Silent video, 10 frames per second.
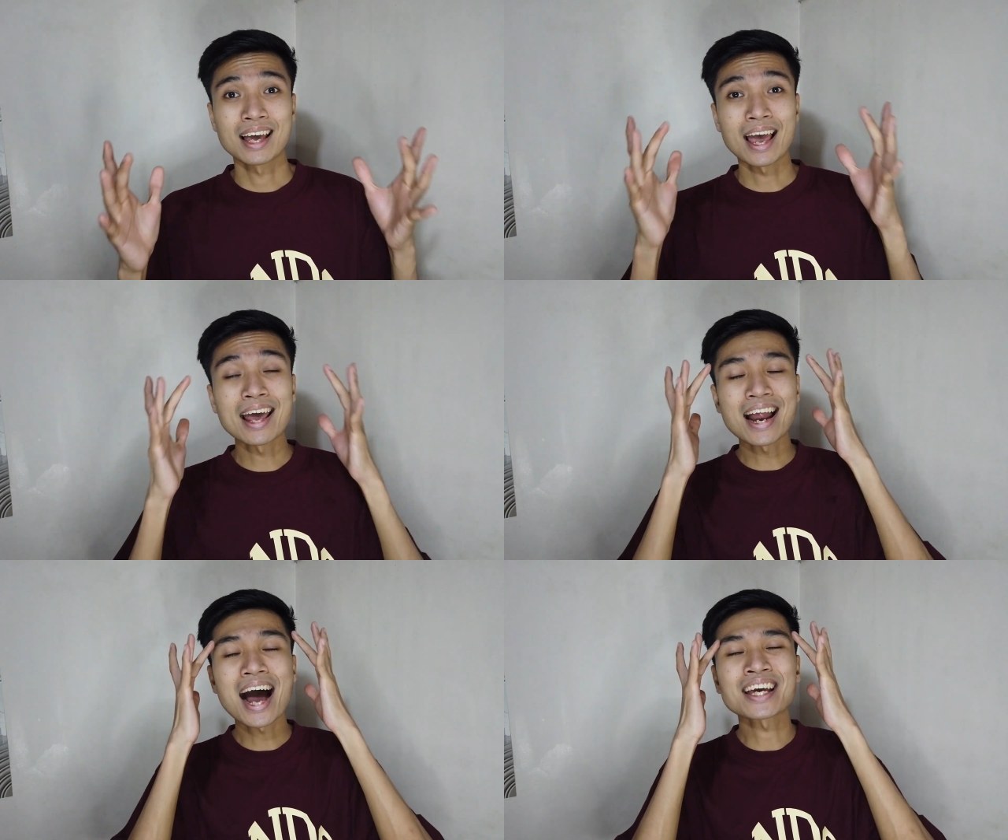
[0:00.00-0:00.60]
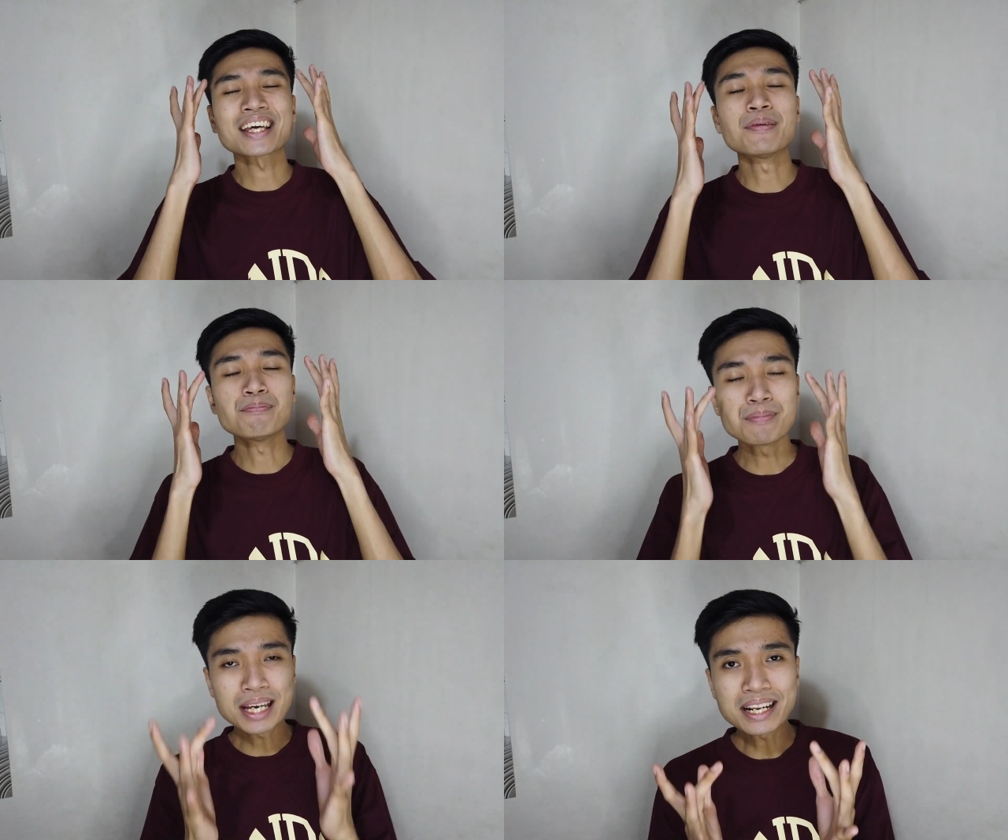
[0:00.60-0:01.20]
And I
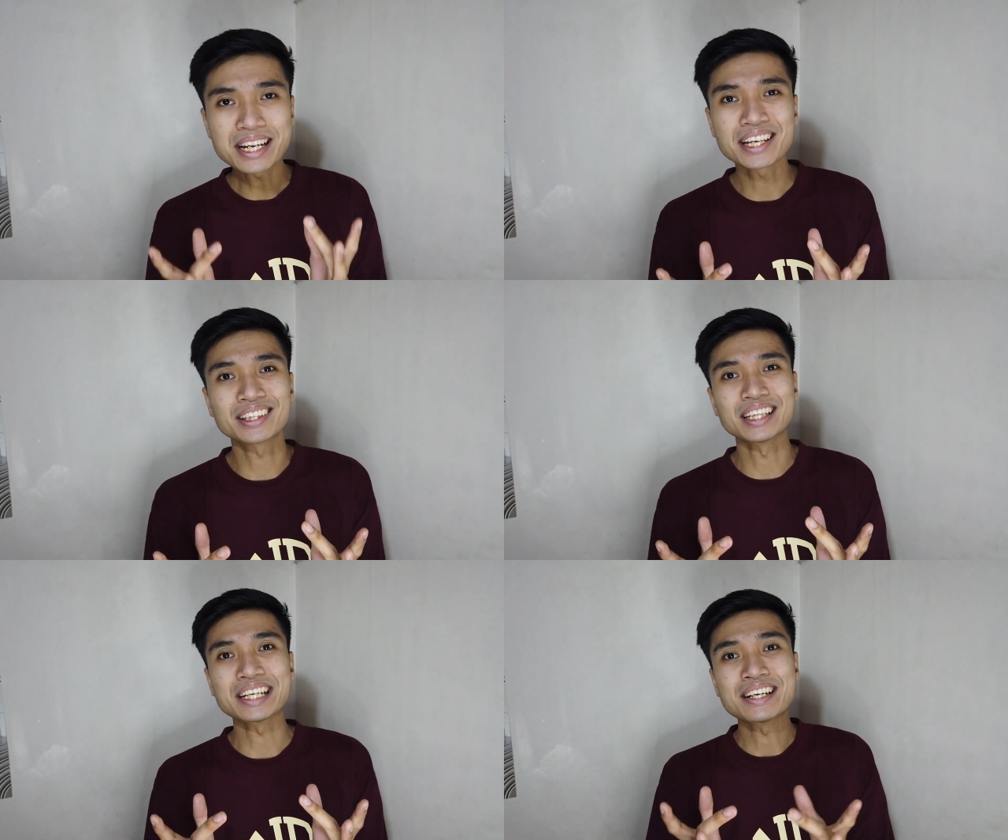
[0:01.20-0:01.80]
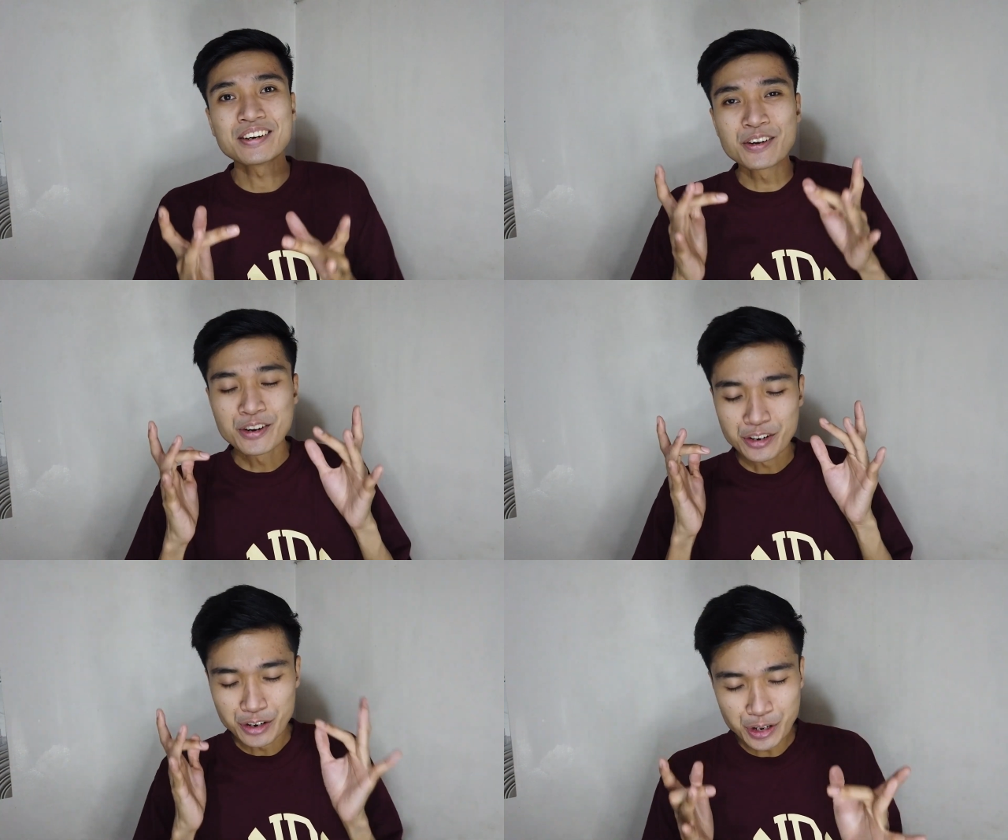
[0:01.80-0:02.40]
immediately
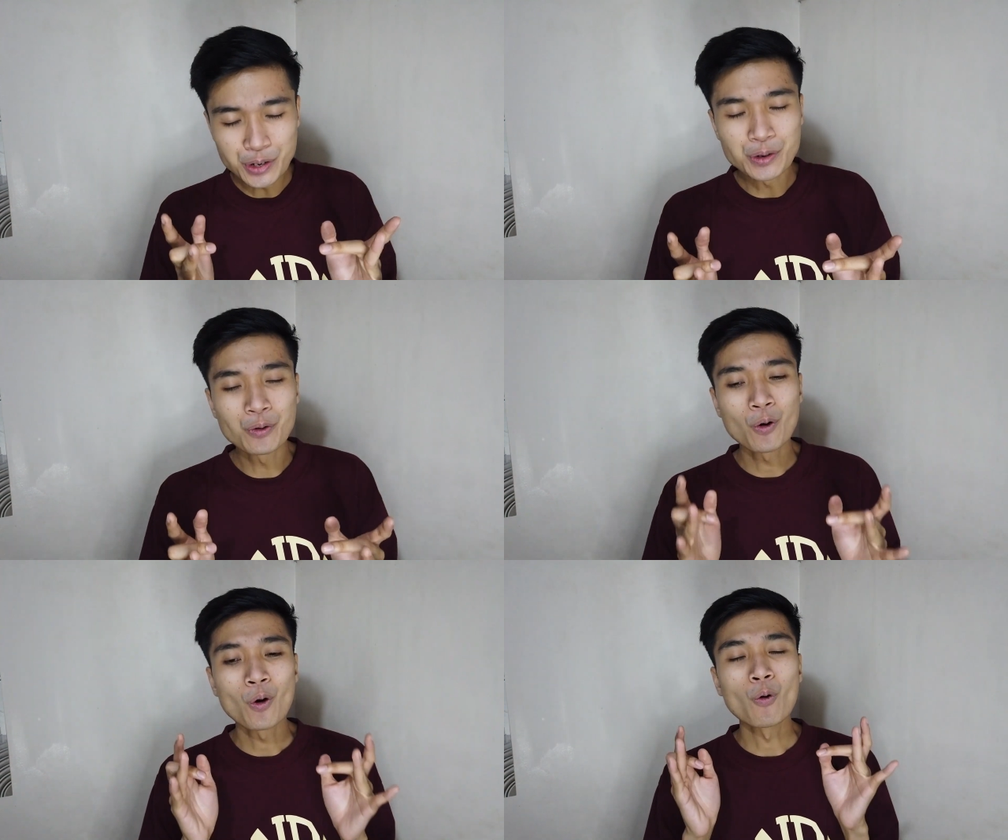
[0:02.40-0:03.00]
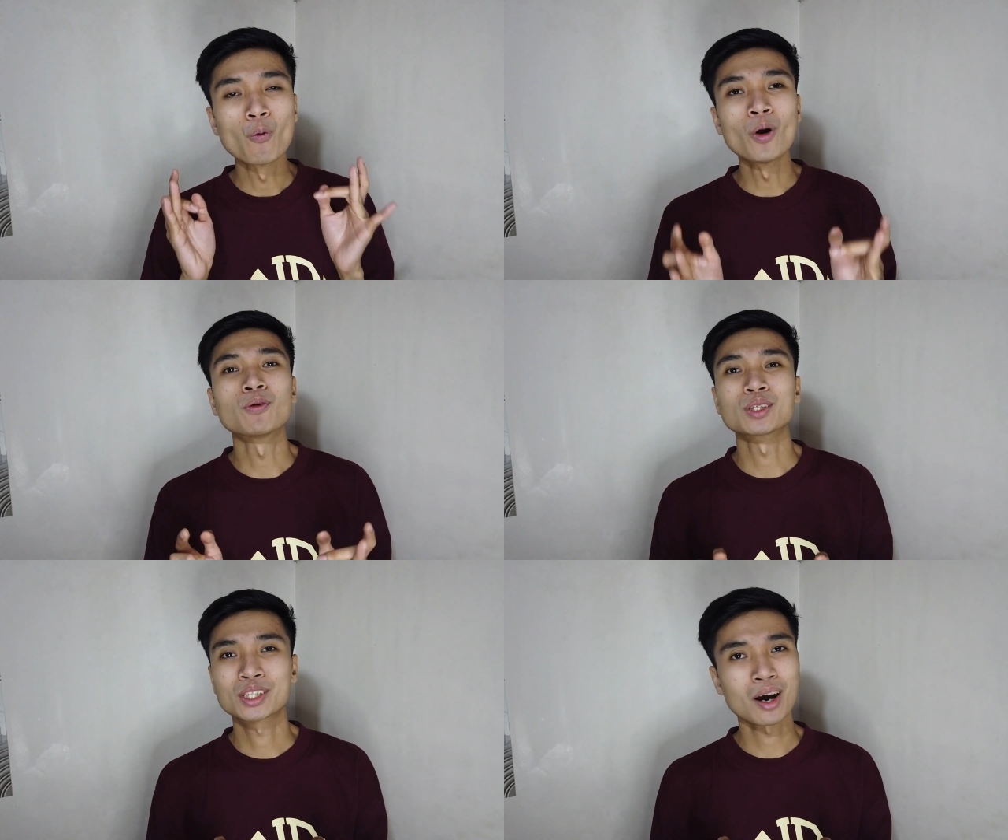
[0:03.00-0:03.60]
knew what
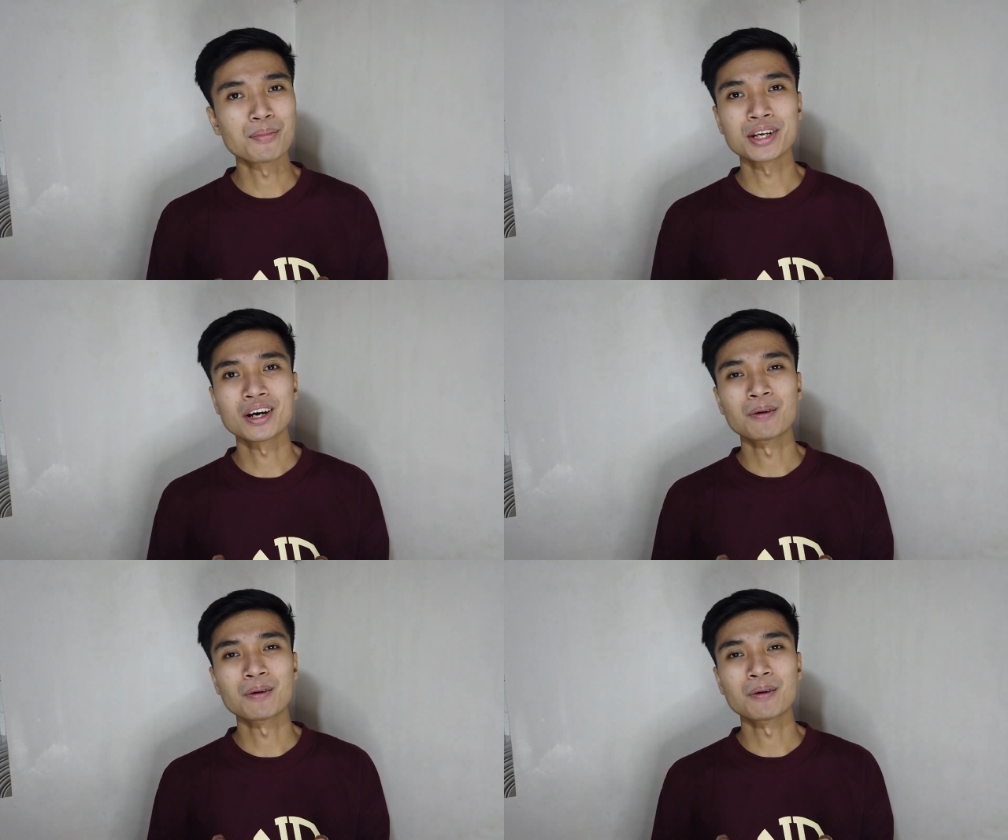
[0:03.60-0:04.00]
was coming